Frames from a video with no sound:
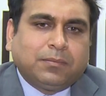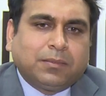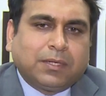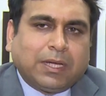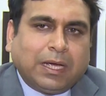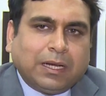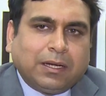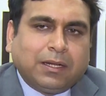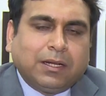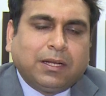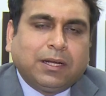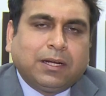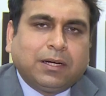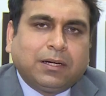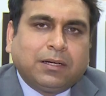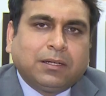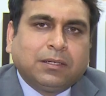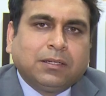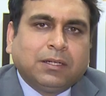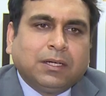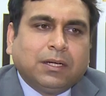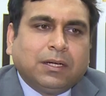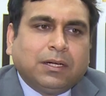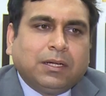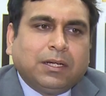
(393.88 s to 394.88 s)
candidate
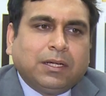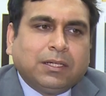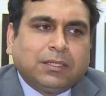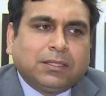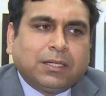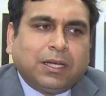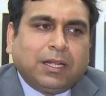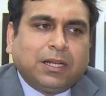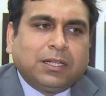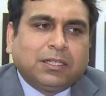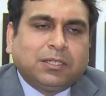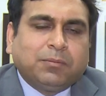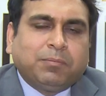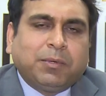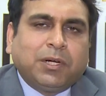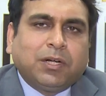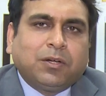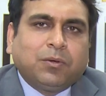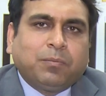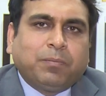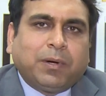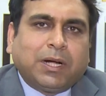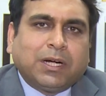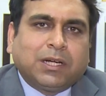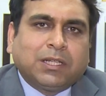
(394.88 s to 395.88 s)
is eligible
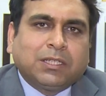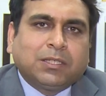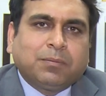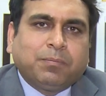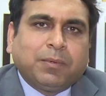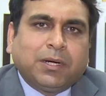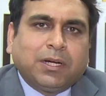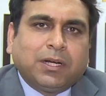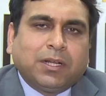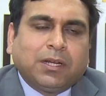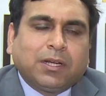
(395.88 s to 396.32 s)
to participate